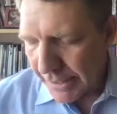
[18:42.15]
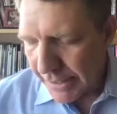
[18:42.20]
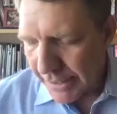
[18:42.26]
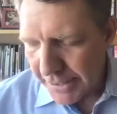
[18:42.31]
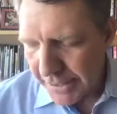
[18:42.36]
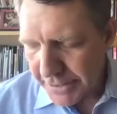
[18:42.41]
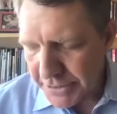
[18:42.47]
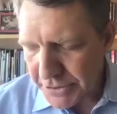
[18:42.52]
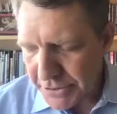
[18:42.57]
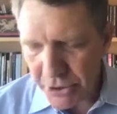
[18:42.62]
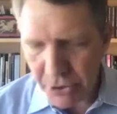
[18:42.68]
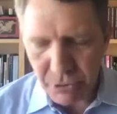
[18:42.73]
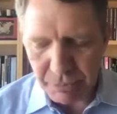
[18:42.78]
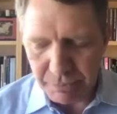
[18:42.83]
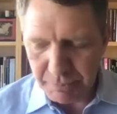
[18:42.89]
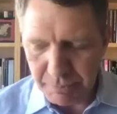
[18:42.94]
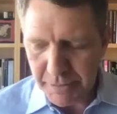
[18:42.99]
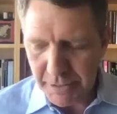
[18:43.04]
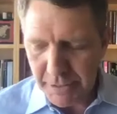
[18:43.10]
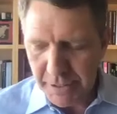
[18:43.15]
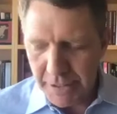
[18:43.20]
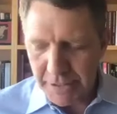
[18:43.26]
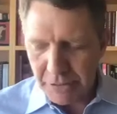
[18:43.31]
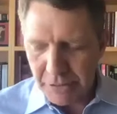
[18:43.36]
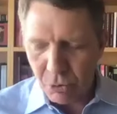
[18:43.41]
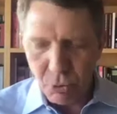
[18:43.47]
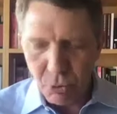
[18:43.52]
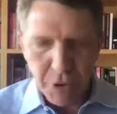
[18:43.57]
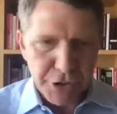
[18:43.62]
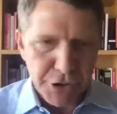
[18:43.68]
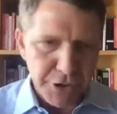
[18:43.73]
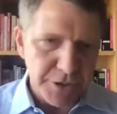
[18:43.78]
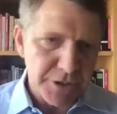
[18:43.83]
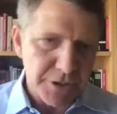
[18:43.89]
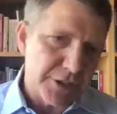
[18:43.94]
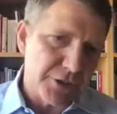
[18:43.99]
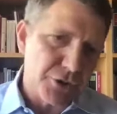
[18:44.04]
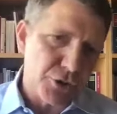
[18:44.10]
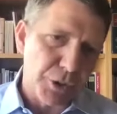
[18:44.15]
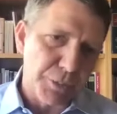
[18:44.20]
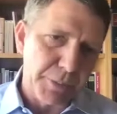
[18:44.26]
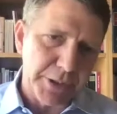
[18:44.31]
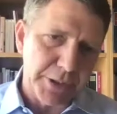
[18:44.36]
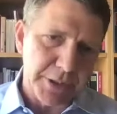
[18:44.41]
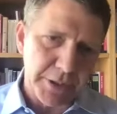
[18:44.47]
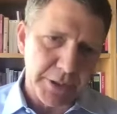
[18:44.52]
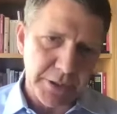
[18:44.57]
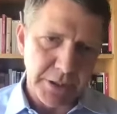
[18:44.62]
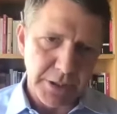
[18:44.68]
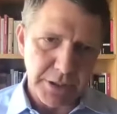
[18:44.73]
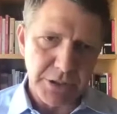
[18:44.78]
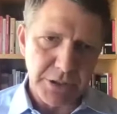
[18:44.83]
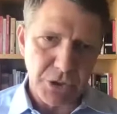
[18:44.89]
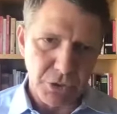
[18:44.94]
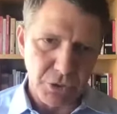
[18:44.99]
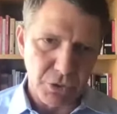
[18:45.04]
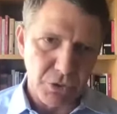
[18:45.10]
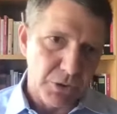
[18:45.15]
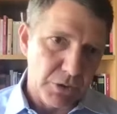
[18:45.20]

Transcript: Uh, so uh, origins contributed to